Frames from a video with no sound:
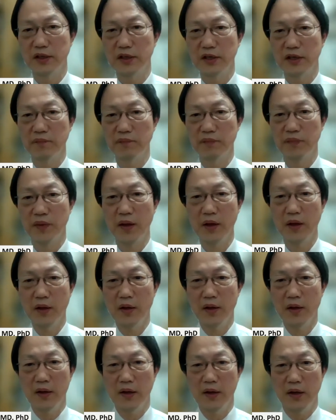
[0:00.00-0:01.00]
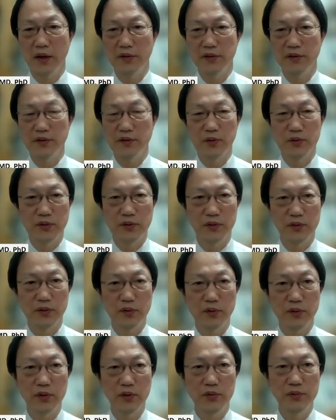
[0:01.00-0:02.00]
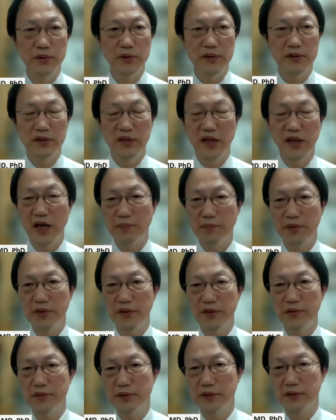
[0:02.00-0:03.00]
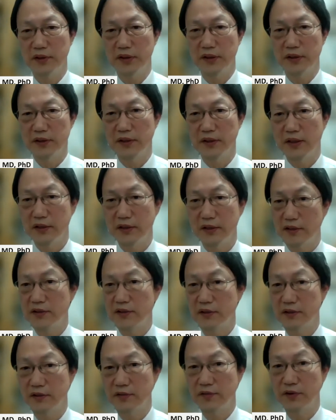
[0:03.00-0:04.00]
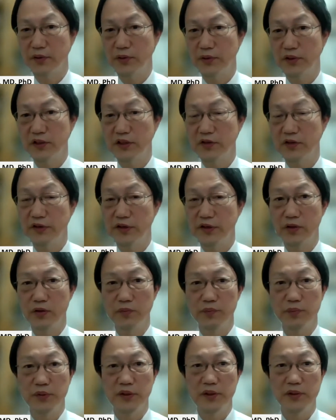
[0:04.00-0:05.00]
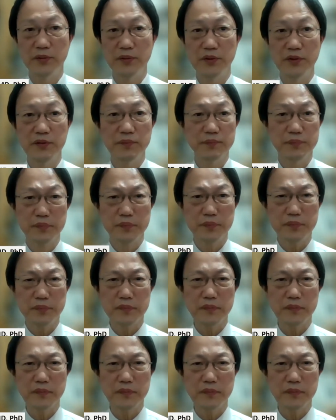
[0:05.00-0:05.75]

So during that period, that is a very difficult period.